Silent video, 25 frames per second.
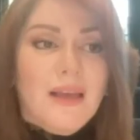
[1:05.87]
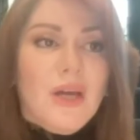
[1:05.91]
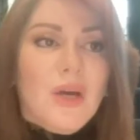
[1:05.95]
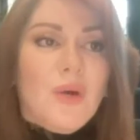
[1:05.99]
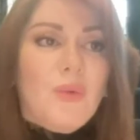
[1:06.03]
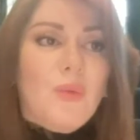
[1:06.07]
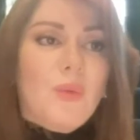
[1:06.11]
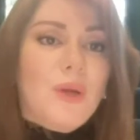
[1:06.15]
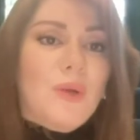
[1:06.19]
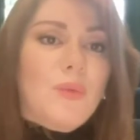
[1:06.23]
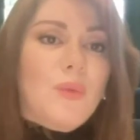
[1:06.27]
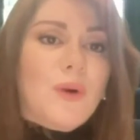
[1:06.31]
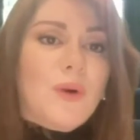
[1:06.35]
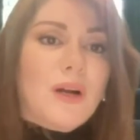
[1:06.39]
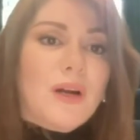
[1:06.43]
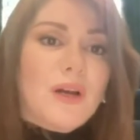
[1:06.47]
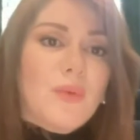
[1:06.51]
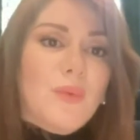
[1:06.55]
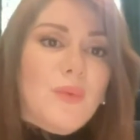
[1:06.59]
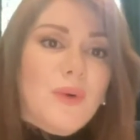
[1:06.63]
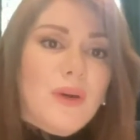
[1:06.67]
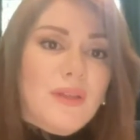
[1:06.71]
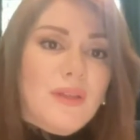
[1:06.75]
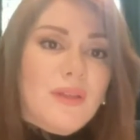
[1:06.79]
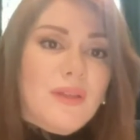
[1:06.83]
We work
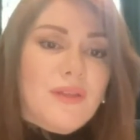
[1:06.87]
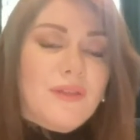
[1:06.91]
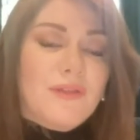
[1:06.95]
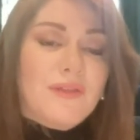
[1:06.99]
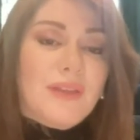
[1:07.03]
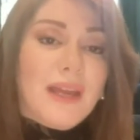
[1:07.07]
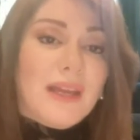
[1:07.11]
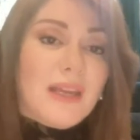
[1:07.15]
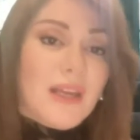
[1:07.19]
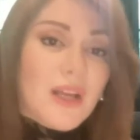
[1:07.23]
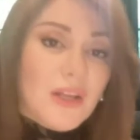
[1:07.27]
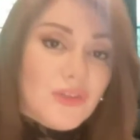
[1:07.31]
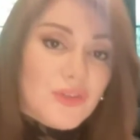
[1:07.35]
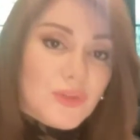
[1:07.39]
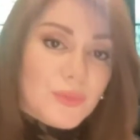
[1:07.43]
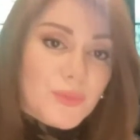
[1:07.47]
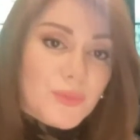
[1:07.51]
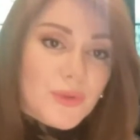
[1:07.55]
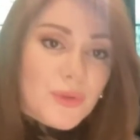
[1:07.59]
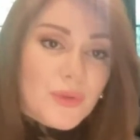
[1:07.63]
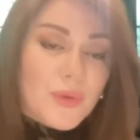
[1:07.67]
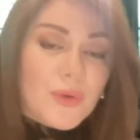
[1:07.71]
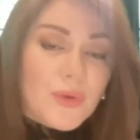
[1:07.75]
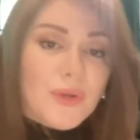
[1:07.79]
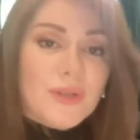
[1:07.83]
with tech
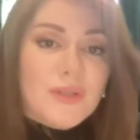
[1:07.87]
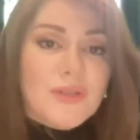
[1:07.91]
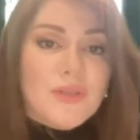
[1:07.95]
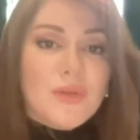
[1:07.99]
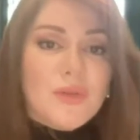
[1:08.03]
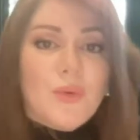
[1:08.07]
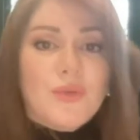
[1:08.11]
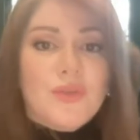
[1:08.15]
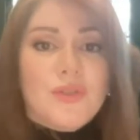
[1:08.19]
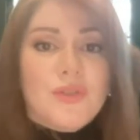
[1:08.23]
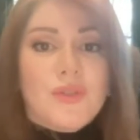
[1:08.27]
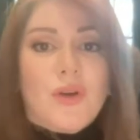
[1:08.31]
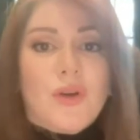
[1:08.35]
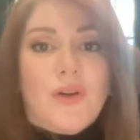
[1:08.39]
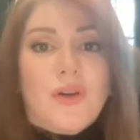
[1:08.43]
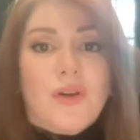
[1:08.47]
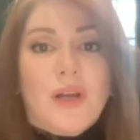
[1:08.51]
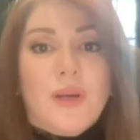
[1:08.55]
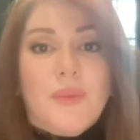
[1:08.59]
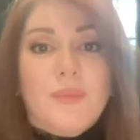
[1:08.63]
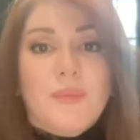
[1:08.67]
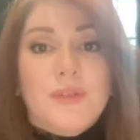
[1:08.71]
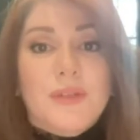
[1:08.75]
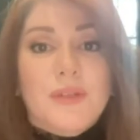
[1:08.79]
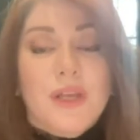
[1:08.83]
entrepreneurs whose
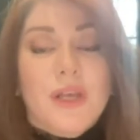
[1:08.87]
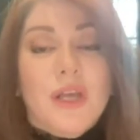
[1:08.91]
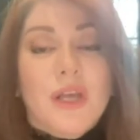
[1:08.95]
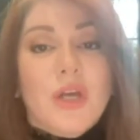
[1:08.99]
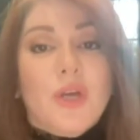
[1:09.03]
startups